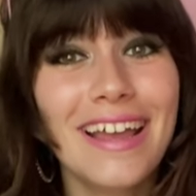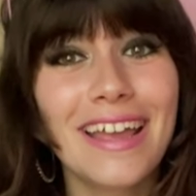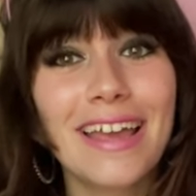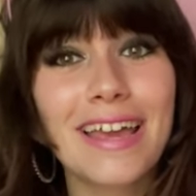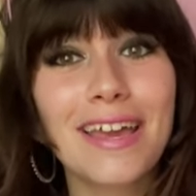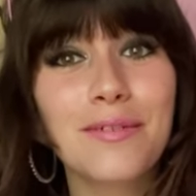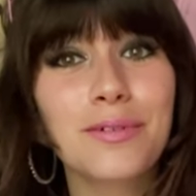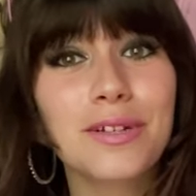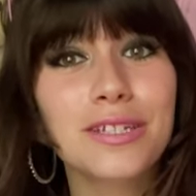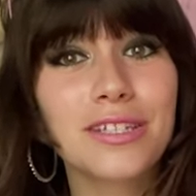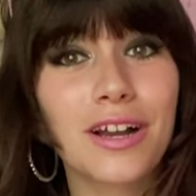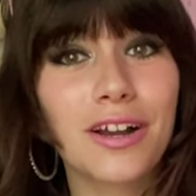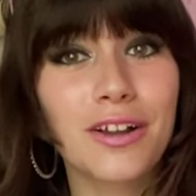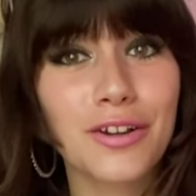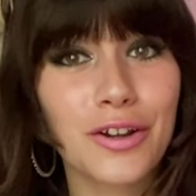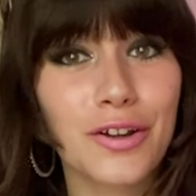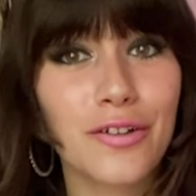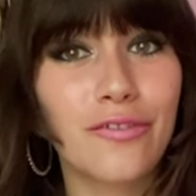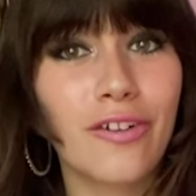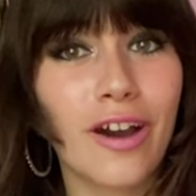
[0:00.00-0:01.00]
it was
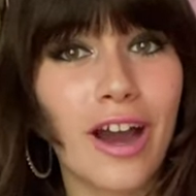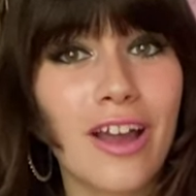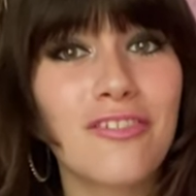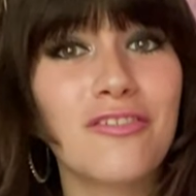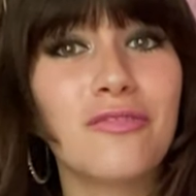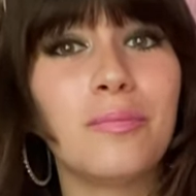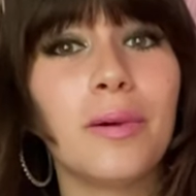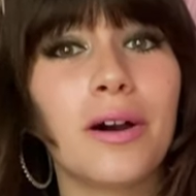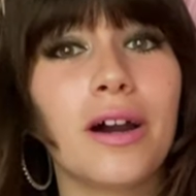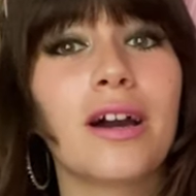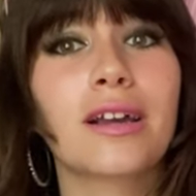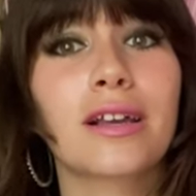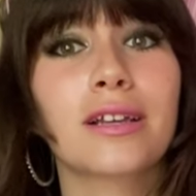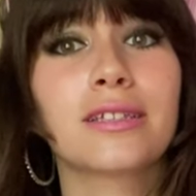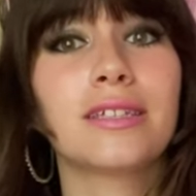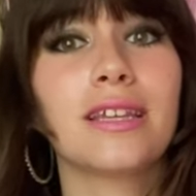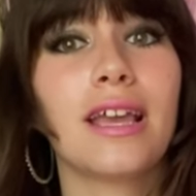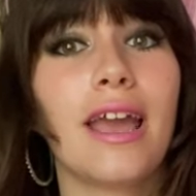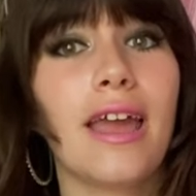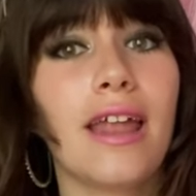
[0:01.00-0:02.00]
under five
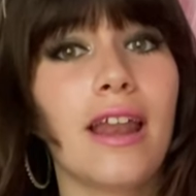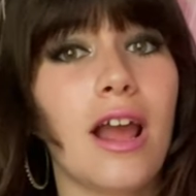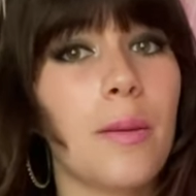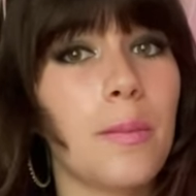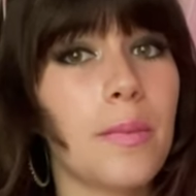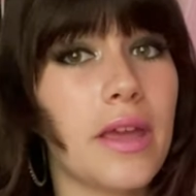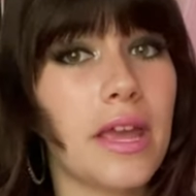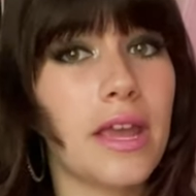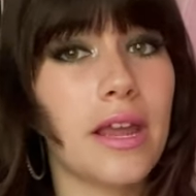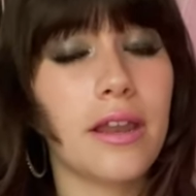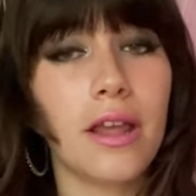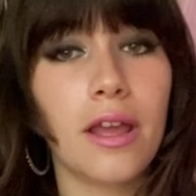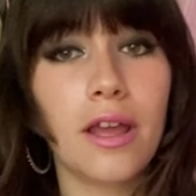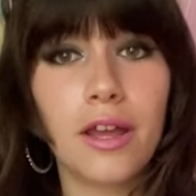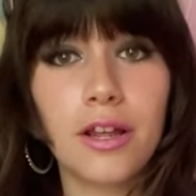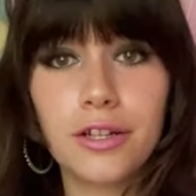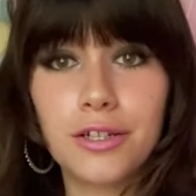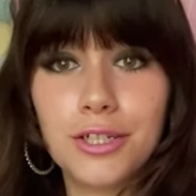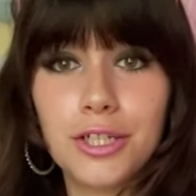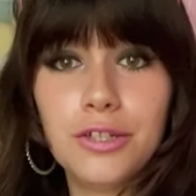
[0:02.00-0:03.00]
bucks and I
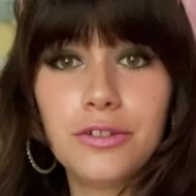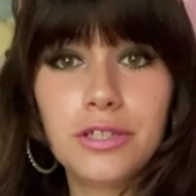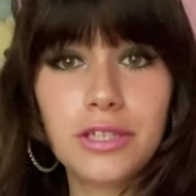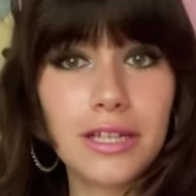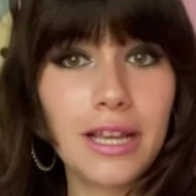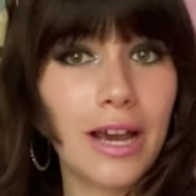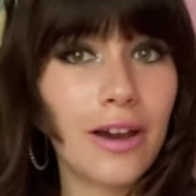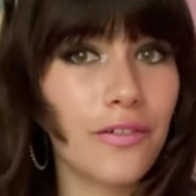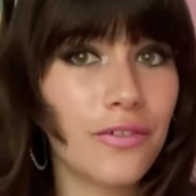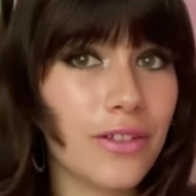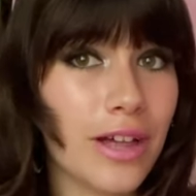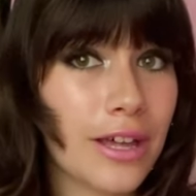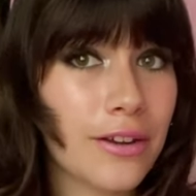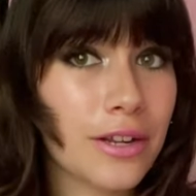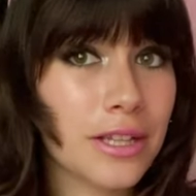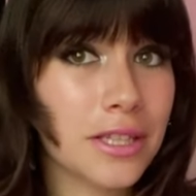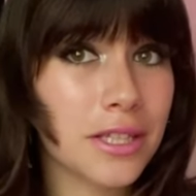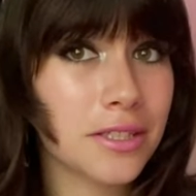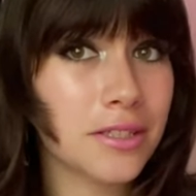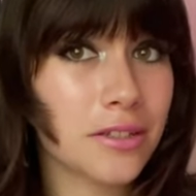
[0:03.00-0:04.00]
mean, do you see how
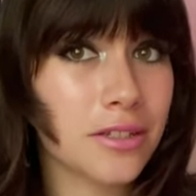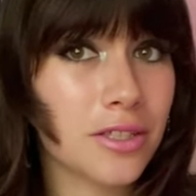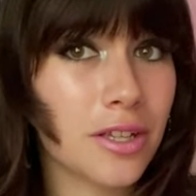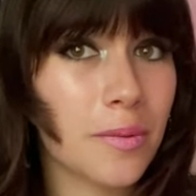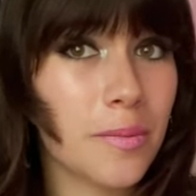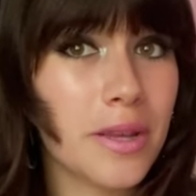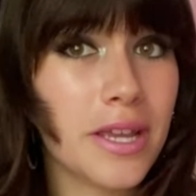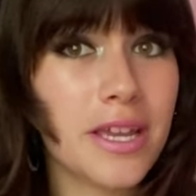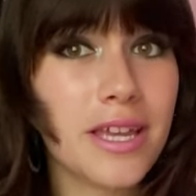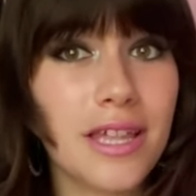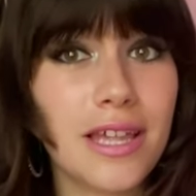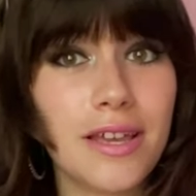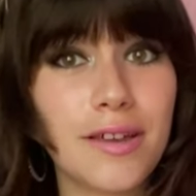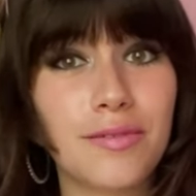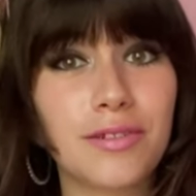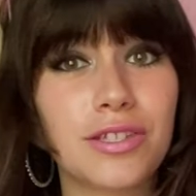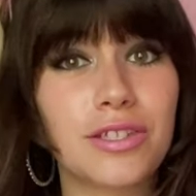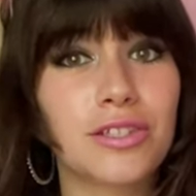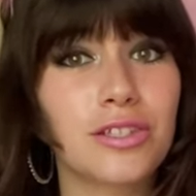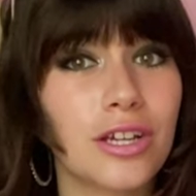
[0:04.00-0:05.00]
flattering this looks on me? It
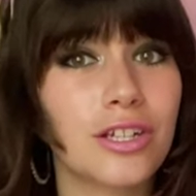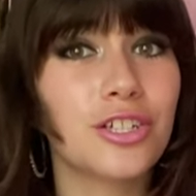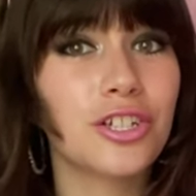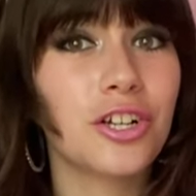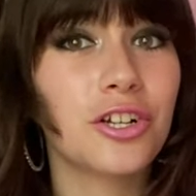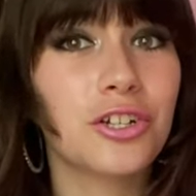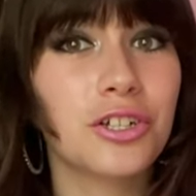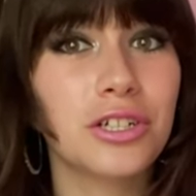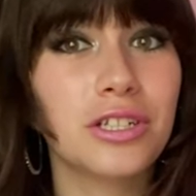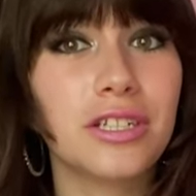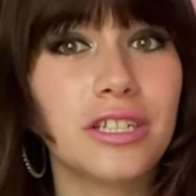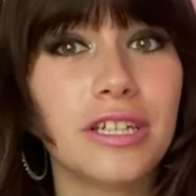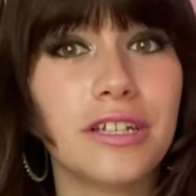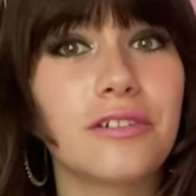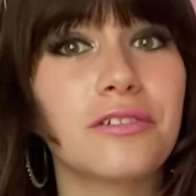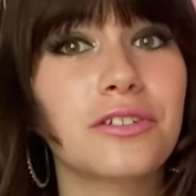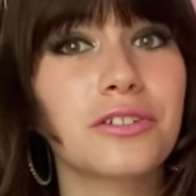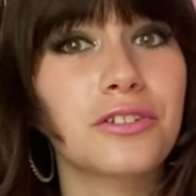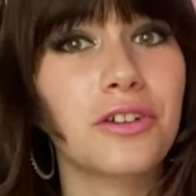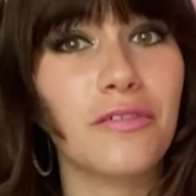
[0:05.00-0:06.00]
was such a good
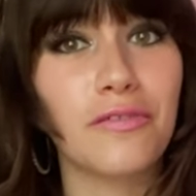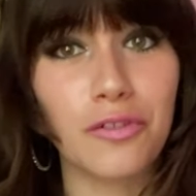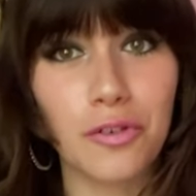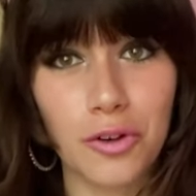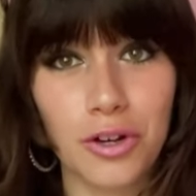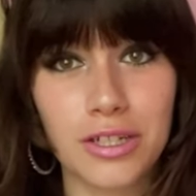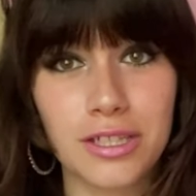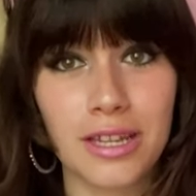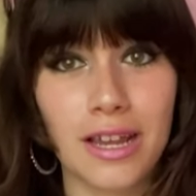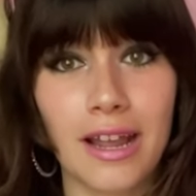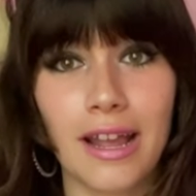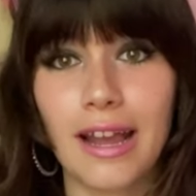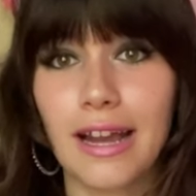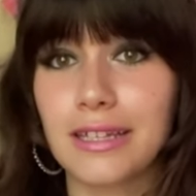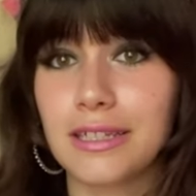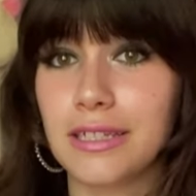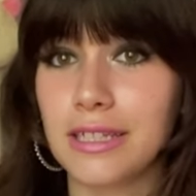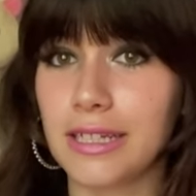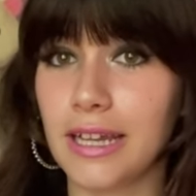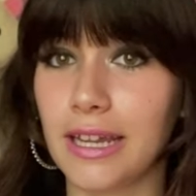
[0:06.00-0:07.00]
deal, so of course I
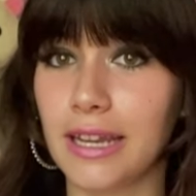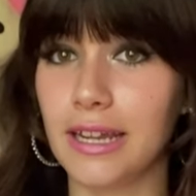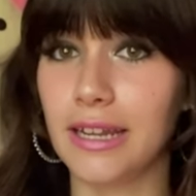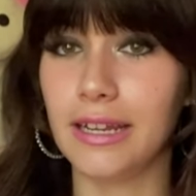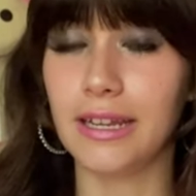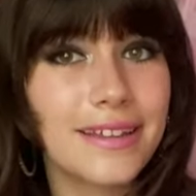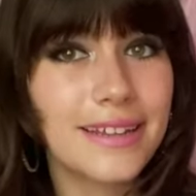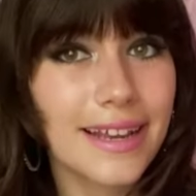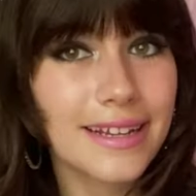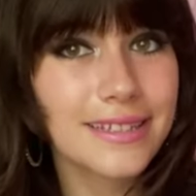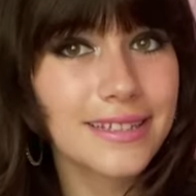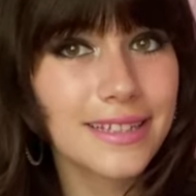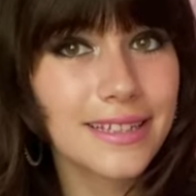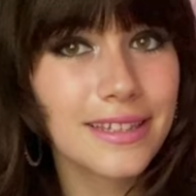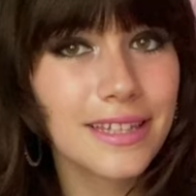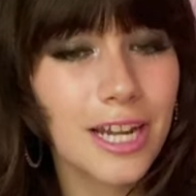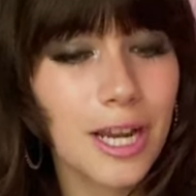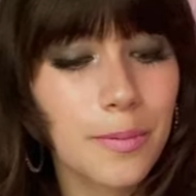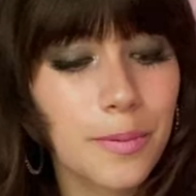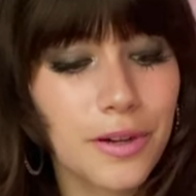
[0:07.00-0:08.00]
had to get it. Next thing
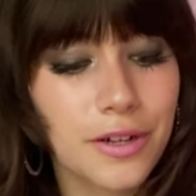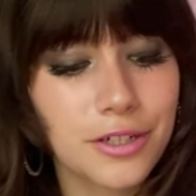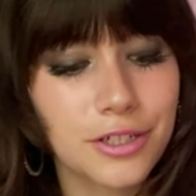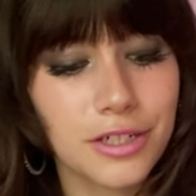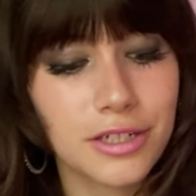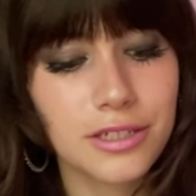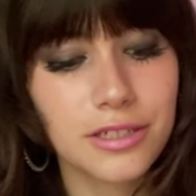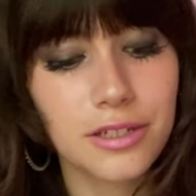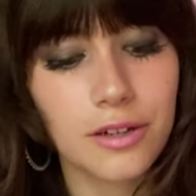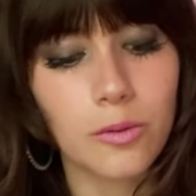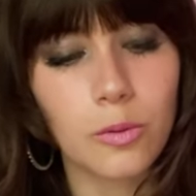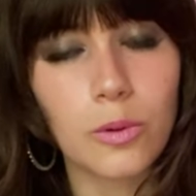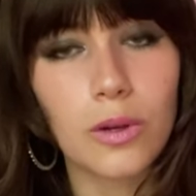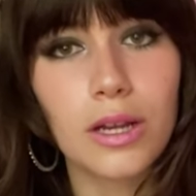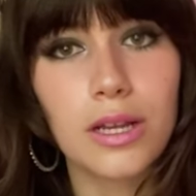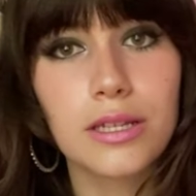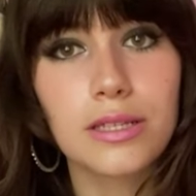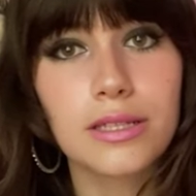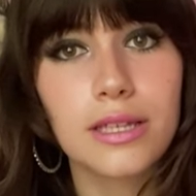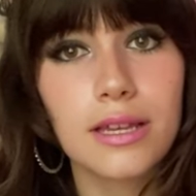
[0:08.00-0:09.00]
that I purchased
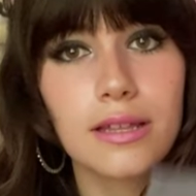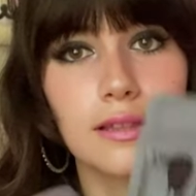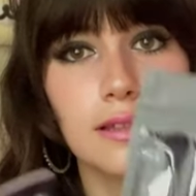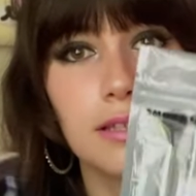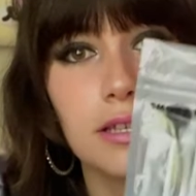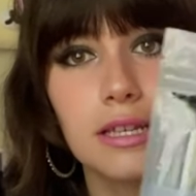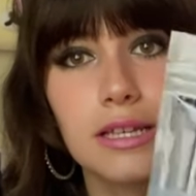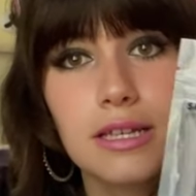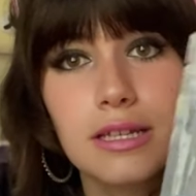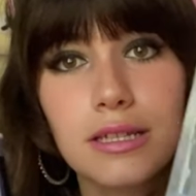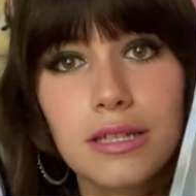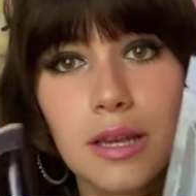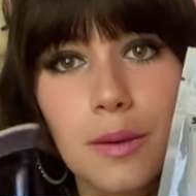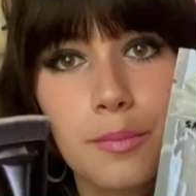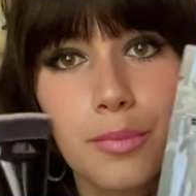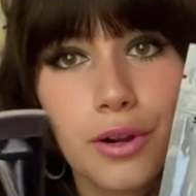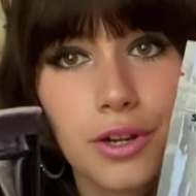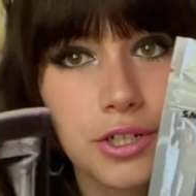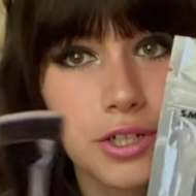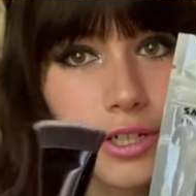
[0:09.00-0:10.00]
was these
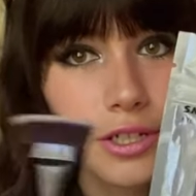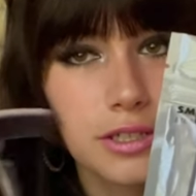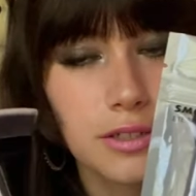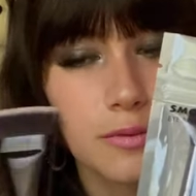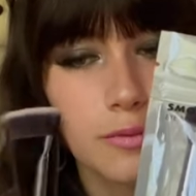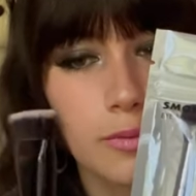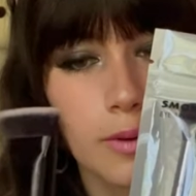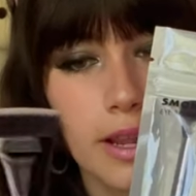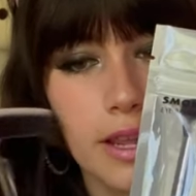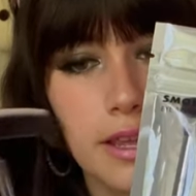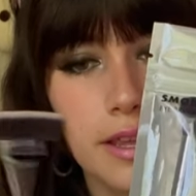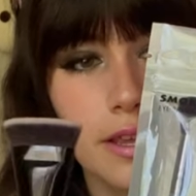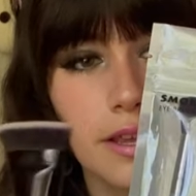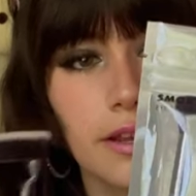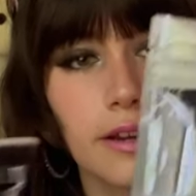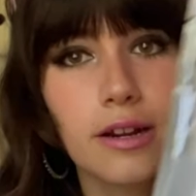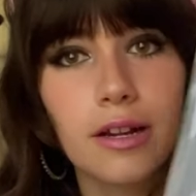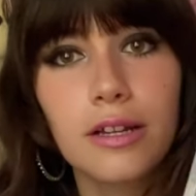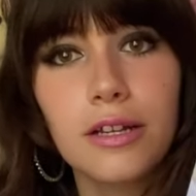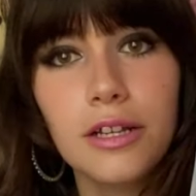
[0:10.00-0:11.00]
brushes right
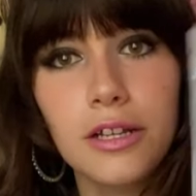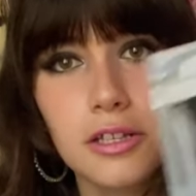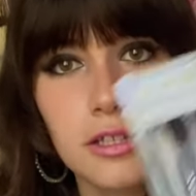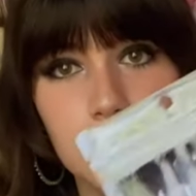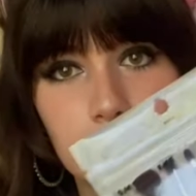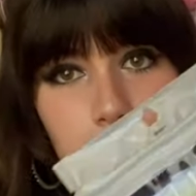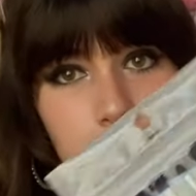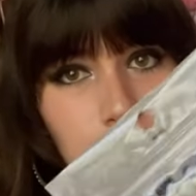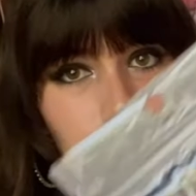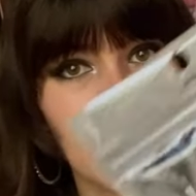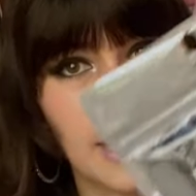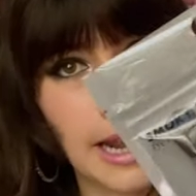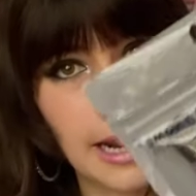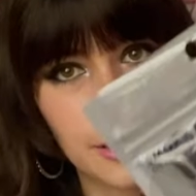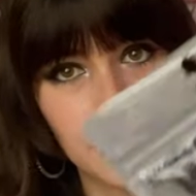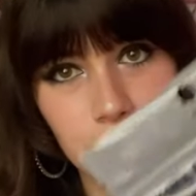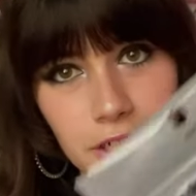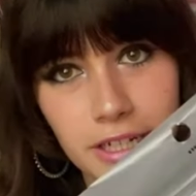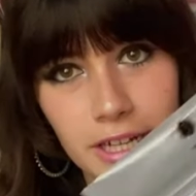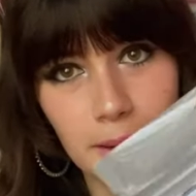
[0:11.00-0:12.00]
here. So this one I
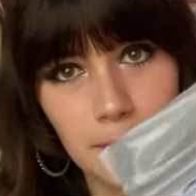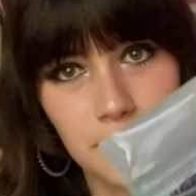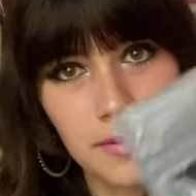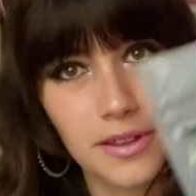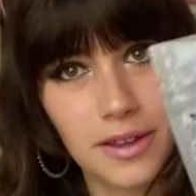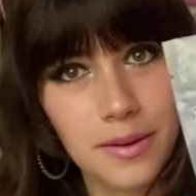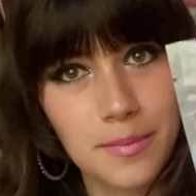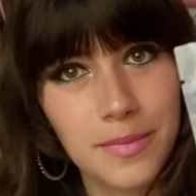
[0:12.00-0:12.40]
actually kept them